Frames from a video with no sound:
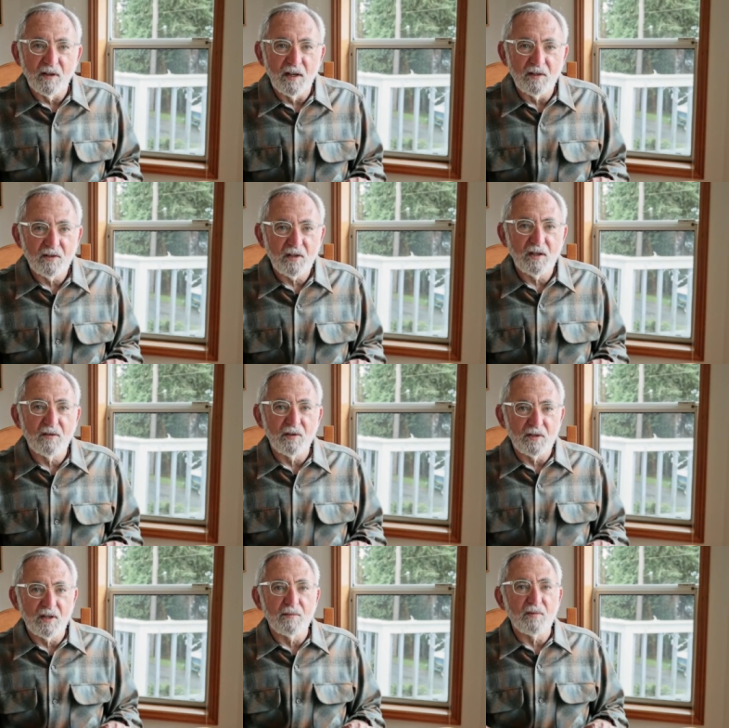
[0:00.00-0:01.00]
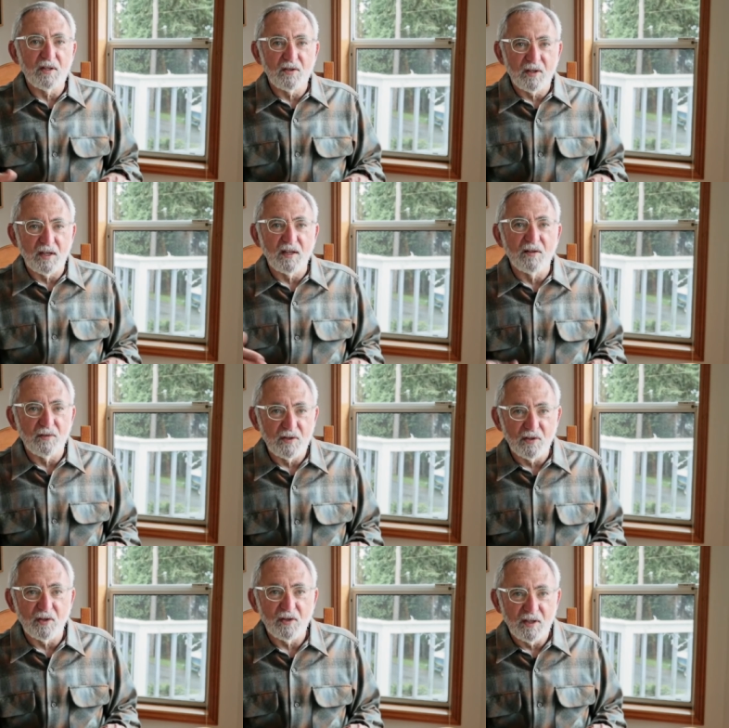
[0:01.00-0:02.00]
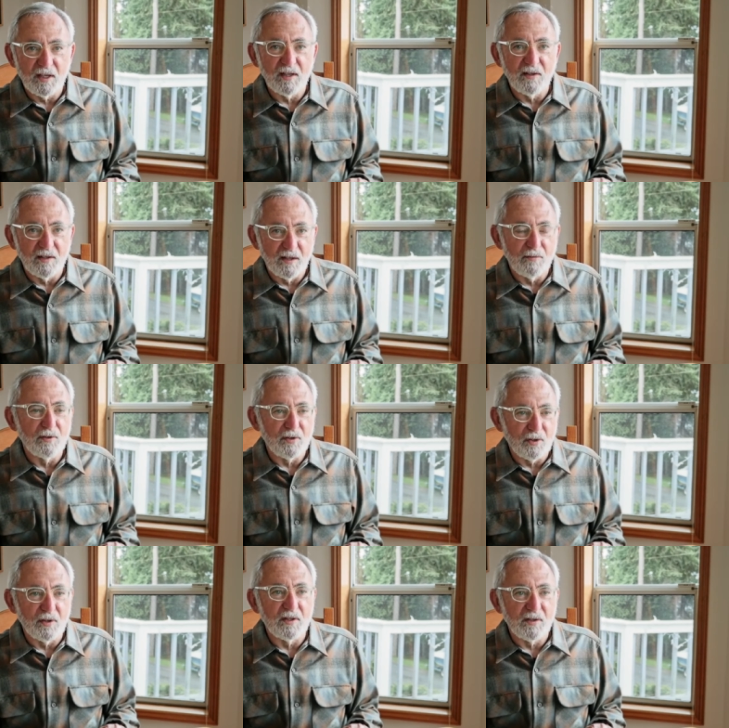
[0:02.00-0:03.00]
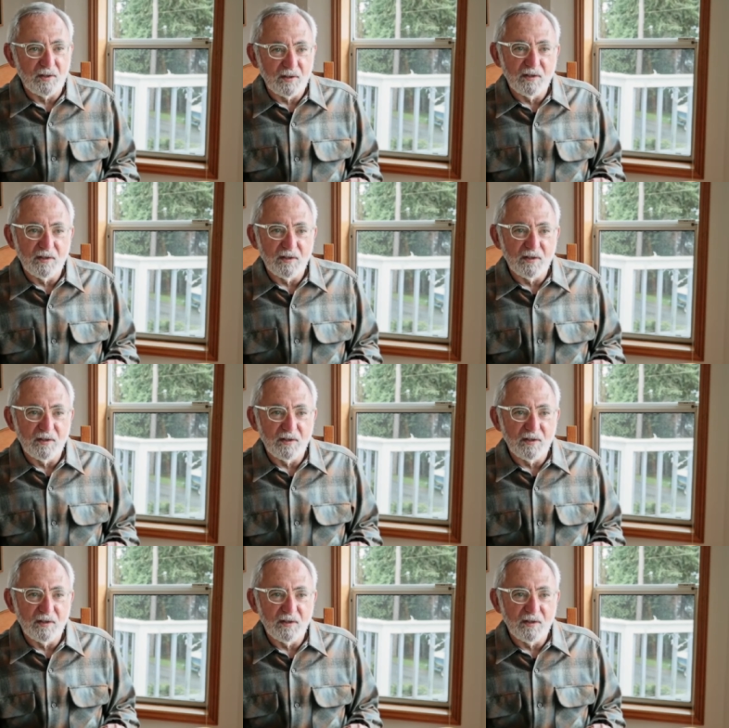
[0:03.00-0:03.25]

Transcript: I just kind of accept each day, and if it's a good day, then I rejoice.